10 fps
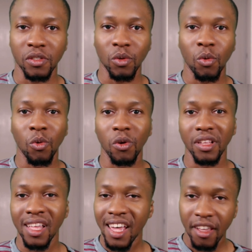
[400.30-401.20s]
the whole,
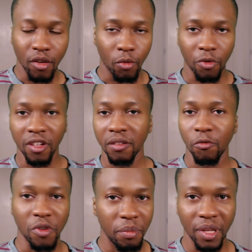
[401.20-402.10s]

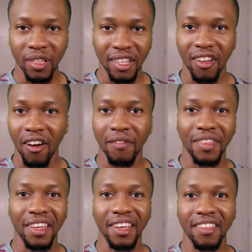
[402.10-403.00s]
rebuilding of
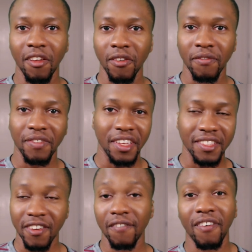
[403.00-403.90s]
the
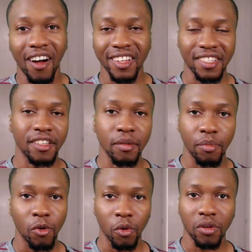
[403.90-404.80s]
vase or vase that he
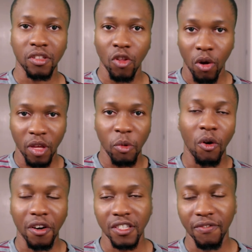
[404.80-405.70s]
broke,
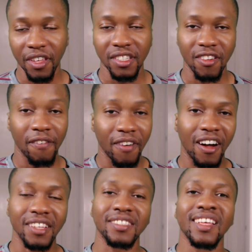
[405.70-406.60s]
Himawari's vase or
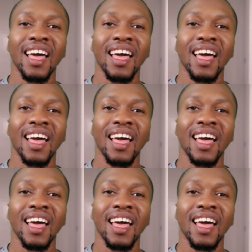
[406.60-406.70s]
vase.